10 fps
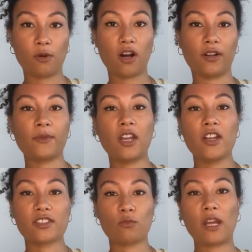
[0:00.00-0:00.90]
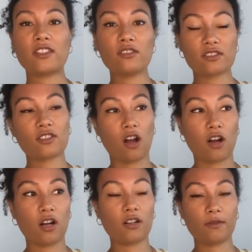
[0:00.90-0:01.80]
are. So when you
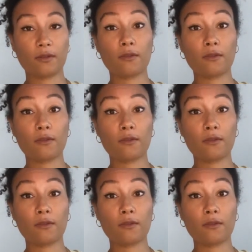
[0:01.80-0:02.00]
start,